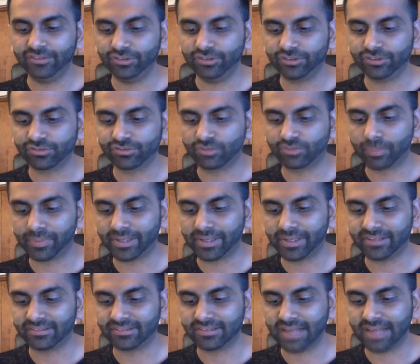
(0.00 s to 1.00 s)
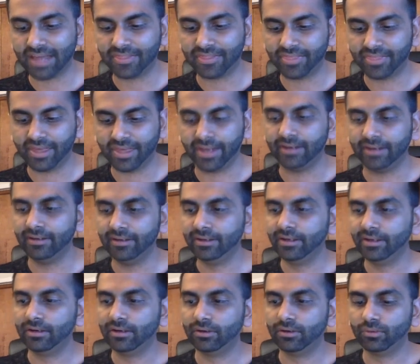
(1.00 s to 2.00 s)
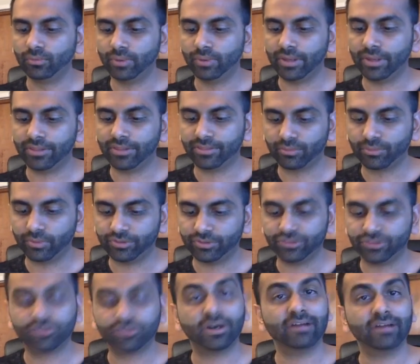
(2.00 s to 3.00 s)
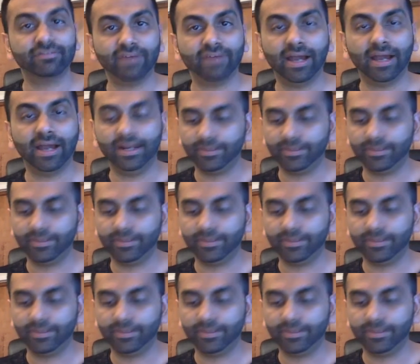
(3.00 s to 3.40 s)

you just replace that thing with what you're trying to find.